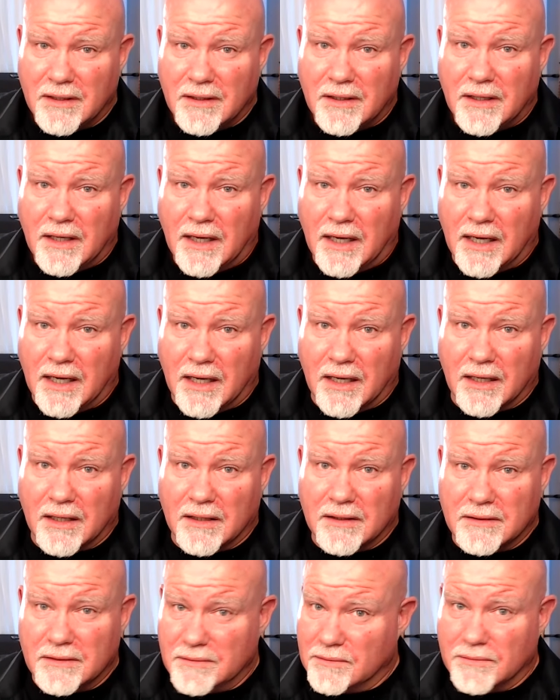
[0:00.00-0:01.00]

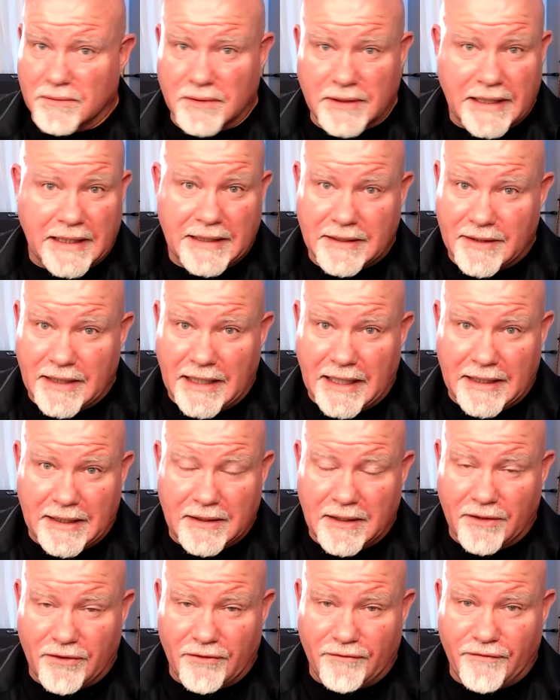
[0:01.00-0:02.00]
We'll get into that
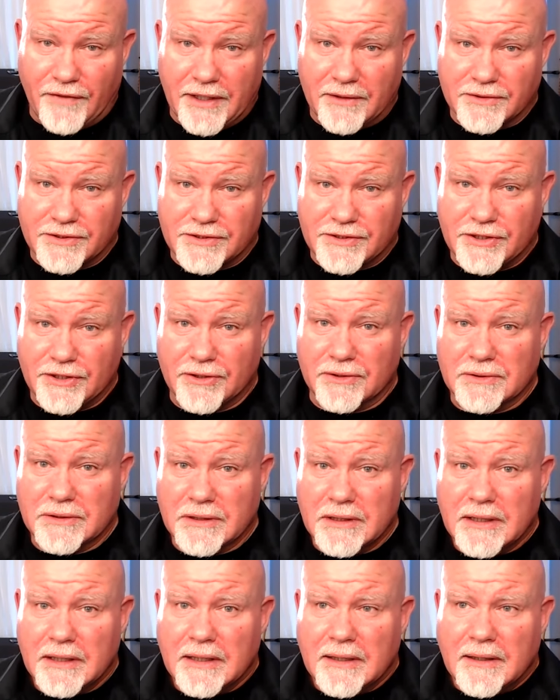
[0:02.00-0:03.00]
in other videos too.
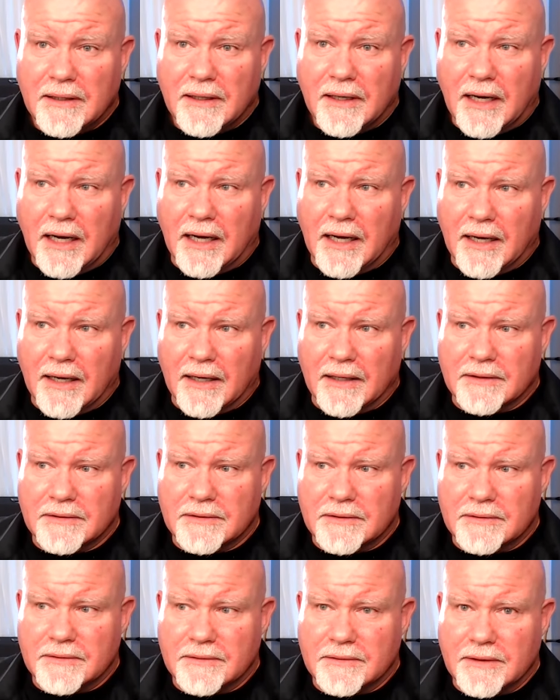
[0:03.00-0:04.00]

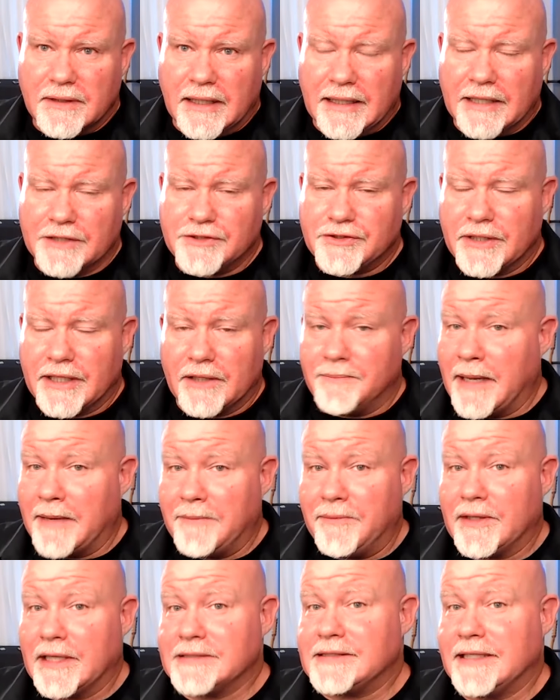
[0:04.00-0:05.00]
And as you get,
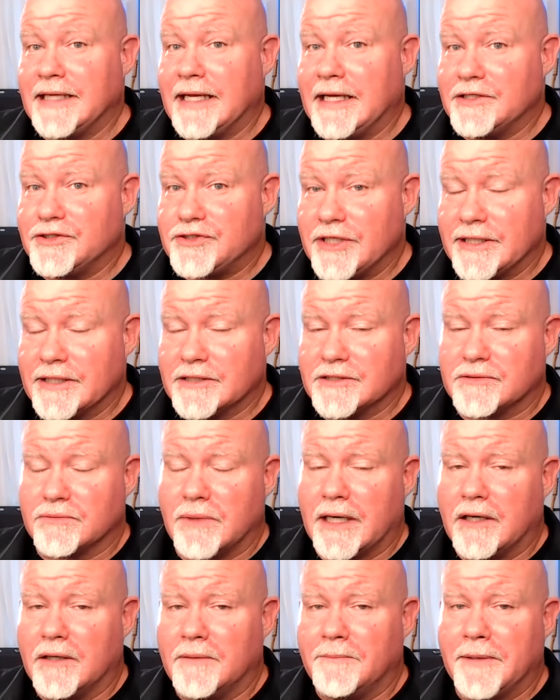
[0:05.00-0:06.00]
maybe that's an age thing as
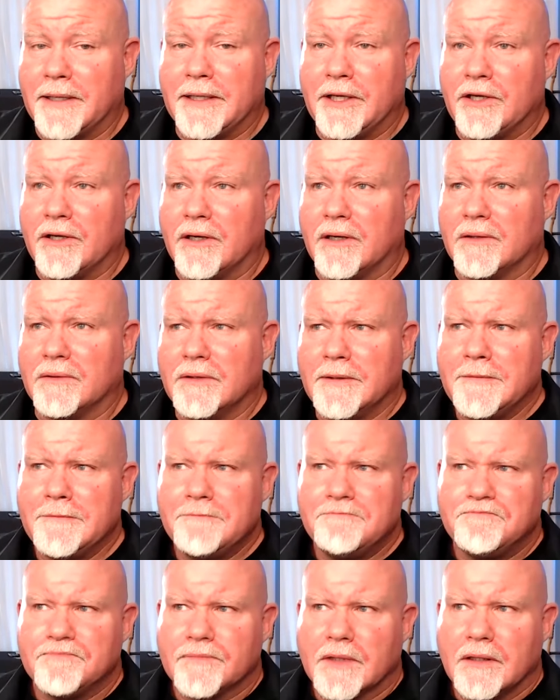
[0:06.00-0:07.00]
well, but, you know,
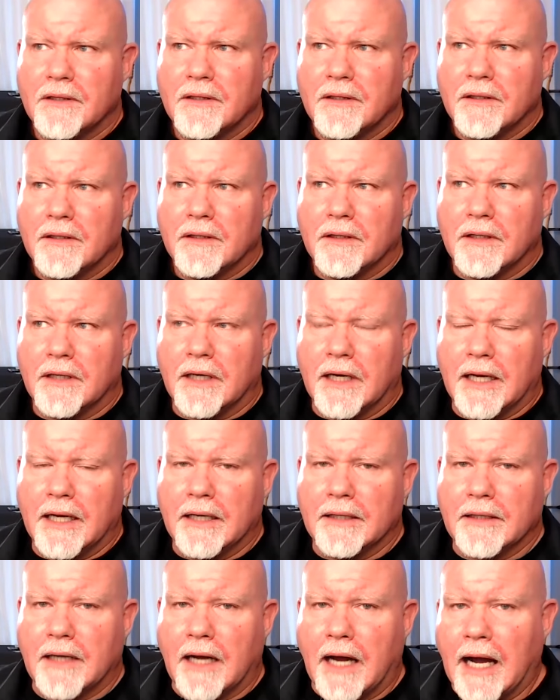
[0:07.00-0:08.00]

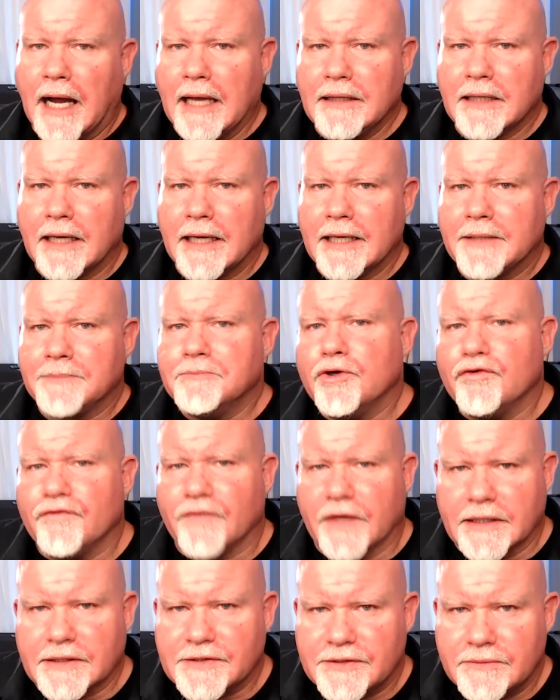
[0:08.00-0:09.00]
I like
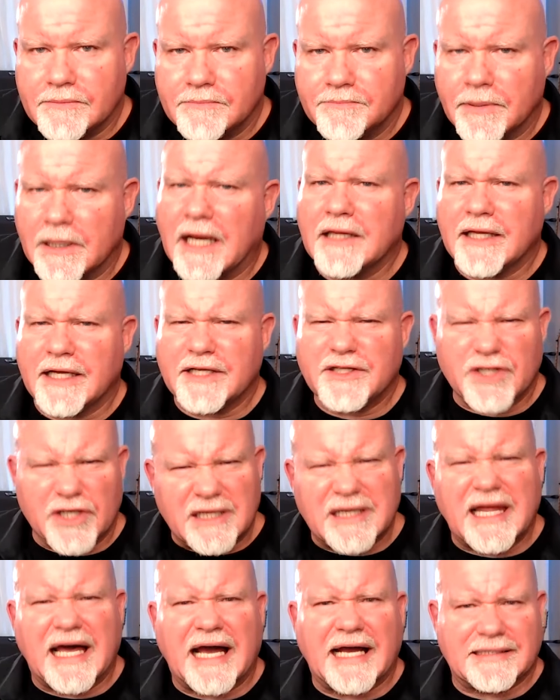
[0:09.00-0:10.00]
movies, but I like the
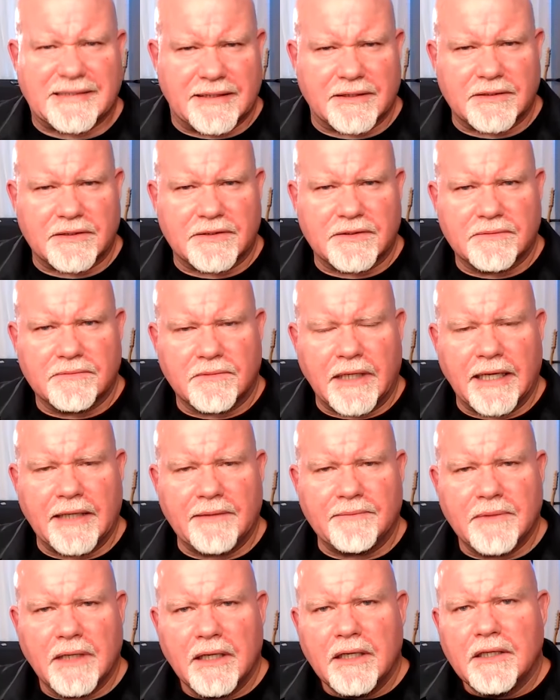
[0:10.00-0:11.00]
classics,
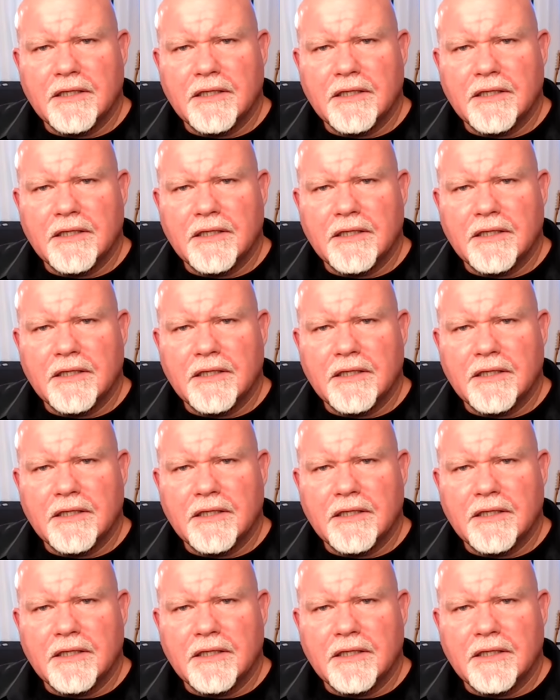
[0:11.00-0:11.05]
right?